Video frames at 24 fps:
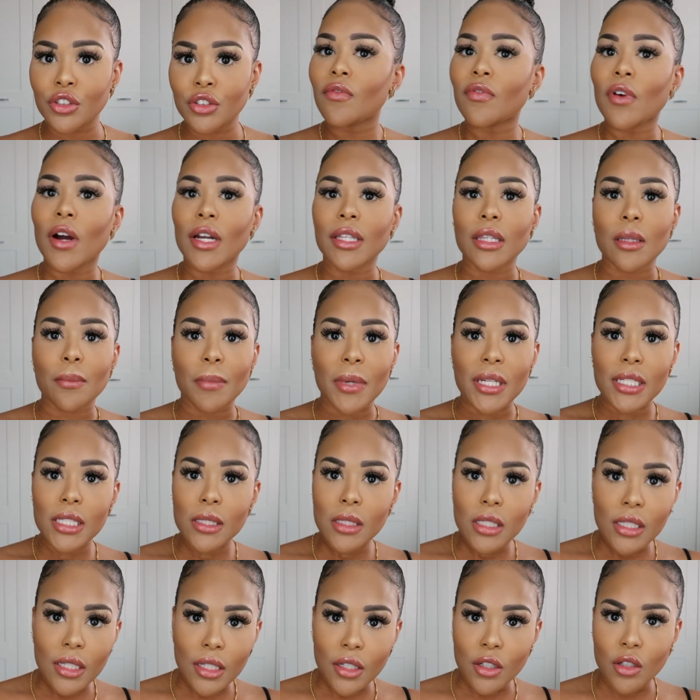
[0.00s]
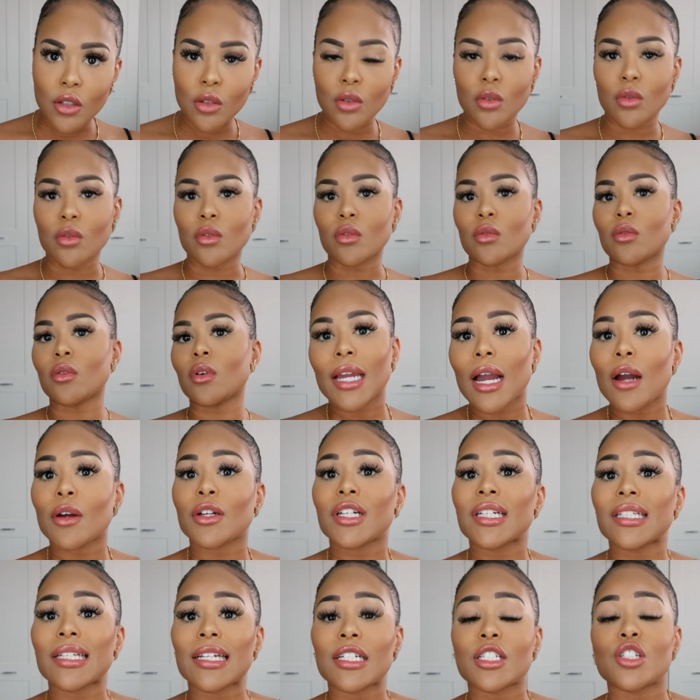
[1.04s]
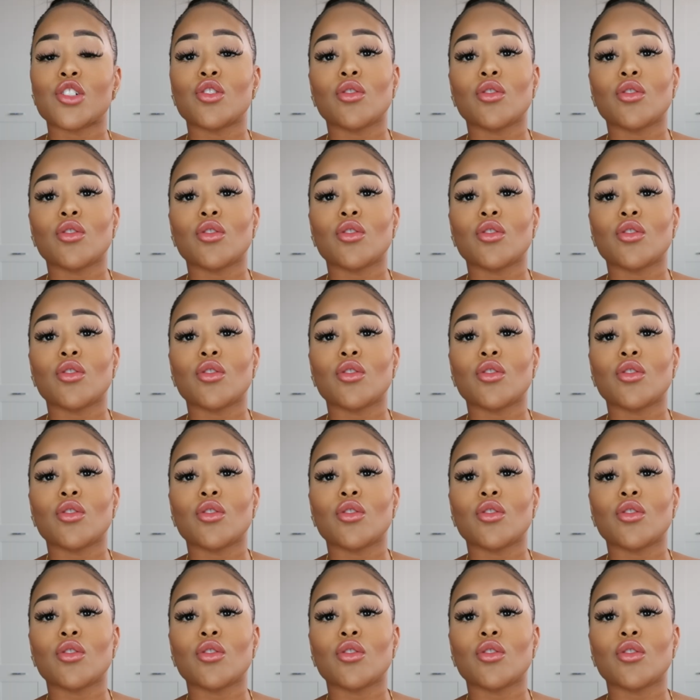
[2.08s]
find the best deal, calculate